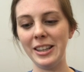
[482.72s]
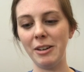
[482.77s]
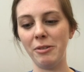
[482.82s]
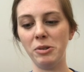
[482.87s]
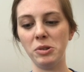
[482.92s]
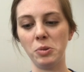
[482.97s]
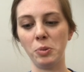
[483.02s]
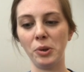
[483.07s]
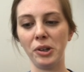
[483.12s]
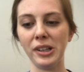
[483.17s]
that
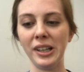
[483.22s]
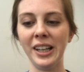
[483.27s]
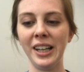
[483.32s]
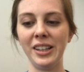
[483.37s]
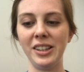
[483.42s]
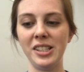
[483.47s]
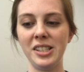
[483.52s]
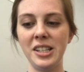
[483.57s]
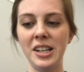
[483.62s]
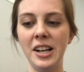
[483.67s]
was working
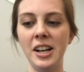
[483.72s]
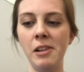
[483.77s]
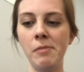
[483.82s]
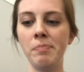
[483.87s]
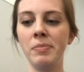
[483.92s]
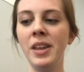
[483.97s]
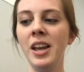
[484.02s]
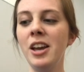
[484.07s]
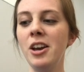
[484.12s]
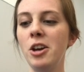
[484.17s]
at the
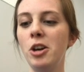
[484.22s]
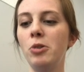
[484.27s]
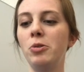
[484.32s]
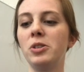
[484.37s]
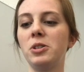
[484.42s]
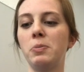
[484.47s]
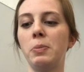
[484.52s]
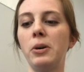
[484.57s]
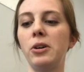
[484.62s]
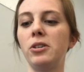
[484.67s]
time who
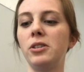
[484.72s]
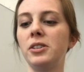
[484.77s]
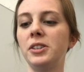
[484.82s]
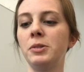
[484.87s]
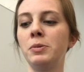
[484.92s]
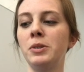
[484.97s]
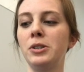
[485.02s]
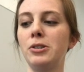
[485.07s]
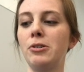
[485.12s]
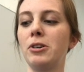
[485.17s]
was bald,
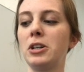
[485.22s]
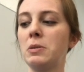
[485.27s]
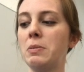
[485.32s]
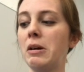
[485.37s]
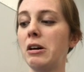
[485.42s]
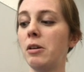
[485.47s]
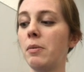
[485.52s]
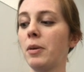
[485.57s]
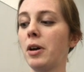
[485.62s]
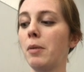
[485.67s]
and we joked
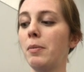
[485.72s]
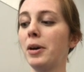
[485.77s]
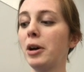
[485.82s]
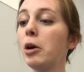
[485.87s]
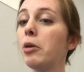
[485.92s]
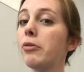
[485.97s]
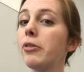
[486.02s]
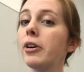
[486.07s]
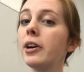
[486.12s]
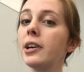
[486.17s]
about him coming
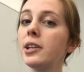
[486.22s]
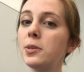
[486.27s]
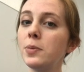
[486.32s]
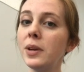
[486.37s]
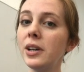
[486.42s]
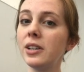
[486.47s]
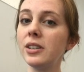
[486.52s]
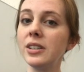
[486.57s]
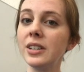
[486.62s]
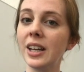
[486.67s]
over because we
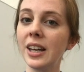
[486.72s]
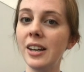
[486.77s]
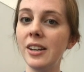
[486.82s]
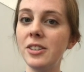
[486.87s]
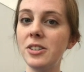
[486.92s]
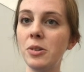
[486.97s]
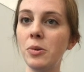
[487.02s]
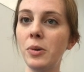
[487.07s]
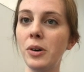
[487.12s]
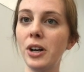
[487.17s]
couldn't get
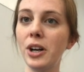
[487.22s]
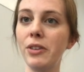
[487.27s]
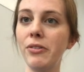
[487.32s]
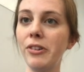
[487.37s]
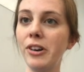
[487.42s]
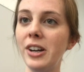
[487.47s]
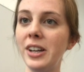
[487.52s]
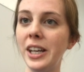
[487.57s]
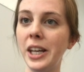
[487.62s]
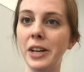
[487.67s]
it to work
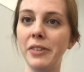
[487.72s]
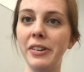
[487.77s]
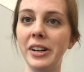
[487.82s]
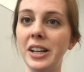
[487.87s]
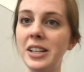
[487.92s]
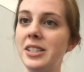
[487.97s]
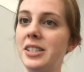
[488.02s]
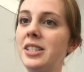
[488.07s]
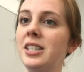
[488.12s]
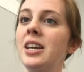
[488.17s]
for any of
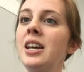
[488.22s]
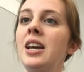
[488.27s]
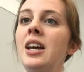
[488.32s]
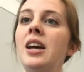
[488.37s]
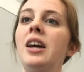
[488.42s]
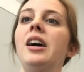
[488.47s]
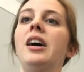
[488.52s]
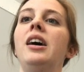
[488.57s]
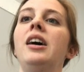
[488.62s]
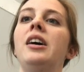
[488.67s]
us.
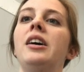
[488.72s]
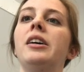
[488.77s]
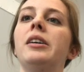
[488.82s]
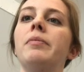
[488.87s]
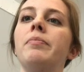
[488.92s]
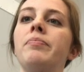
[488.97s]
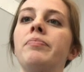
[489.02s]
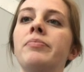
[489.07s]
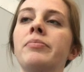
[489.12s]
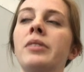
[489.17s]

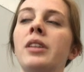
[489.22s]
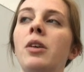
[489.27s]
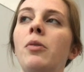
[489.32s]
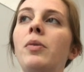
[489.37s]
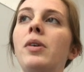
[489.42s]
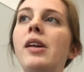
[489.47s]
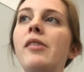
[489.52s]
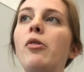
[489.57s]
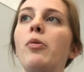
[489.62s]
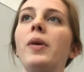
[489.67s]

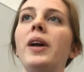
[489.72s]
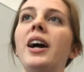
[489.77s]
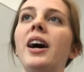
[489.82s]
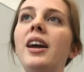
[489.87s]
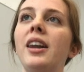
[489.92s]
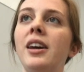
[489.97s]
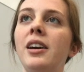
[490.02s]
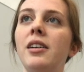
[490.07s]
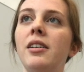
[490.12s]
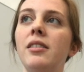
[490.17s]
Whenever we
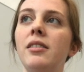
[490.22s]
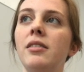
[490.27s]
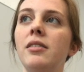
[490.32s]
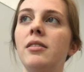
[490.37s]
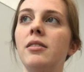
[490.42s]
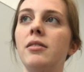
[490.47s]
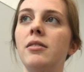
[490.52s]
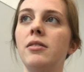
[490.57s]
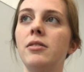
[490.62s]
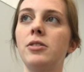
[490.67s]
got it
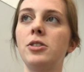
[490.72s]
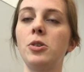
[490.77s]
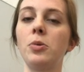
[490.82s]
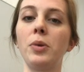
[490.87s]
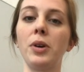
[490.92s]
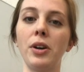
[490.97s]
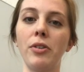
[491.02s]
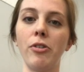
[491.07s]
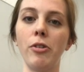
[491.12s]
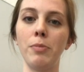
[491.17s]
to
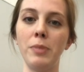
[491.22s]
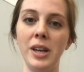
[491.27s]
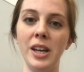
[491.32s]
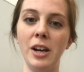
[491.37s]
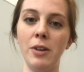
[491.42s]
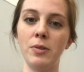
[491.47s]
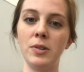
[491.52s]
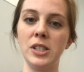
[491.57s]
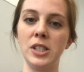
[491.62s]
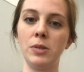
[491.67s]
work for me,
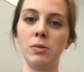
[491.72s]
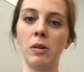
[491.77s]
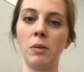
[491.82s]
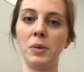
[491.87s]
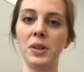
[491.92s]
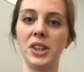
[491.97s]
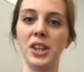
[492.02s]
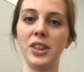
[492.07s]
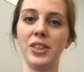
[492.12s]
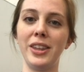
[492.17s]
I was the one
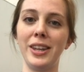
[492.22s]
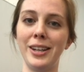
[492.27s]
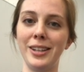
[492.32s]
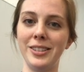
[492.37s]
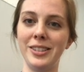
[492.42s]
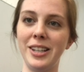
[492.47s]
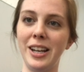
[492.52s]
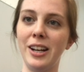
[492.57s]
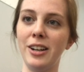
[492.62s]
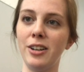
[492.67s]
with the
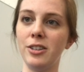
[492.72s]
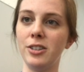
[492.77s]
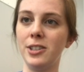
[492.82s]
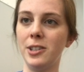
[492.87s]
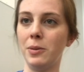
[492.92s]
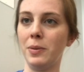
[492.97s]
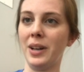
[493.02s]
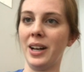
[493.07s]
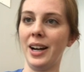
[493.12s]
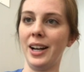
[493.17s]
thinnest hair,
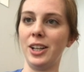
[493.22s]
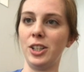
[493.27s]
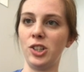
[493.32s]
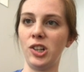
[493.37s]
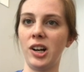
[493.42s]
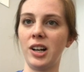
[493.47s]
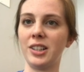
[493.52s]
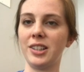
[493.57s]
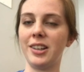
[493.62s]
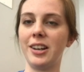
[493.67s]
so we kind of
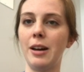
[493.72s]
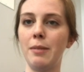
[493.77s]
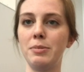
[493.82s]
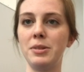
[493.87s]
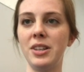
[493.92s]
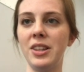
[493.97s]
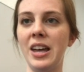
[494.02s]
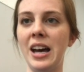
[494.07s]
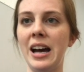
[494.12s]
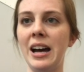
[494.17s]
chalked it up
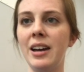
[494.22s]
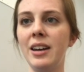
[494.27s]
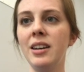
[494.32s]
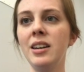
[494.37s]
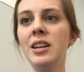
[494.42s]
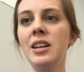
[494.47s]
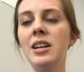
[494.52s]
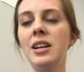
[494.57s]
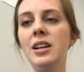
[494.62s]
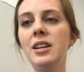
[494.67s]
to that,
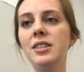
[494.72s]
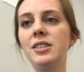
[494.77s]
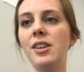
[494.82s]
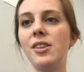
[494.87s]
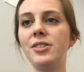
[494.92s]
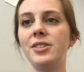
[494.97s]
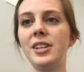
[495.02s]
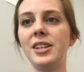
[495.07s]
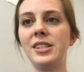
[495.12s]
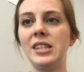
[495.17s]

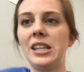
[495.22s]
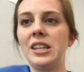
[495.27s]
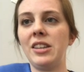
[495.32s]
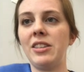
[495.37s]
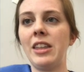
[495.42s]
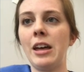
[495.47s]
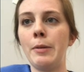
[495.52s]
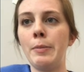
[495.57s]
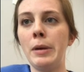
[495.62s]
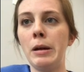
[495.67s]
since they said
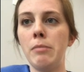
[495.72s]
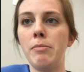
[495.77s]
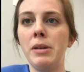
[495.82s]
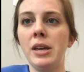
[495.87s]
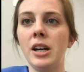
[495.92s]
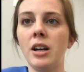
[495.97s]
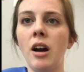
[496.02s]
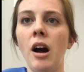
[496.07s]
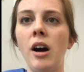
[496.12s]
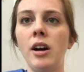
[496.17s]
that that might be
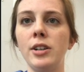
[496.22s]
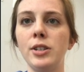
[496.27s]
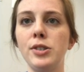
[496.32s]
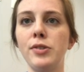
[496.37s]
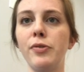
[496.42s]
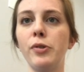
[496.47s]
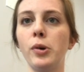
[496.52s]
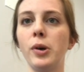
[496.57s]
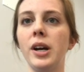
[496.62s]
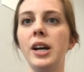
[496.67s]
a cause
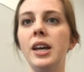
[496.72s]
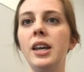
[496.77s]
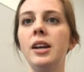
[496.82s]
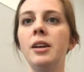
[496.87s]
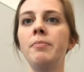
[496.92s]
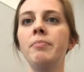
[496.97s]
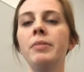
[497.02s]
for it.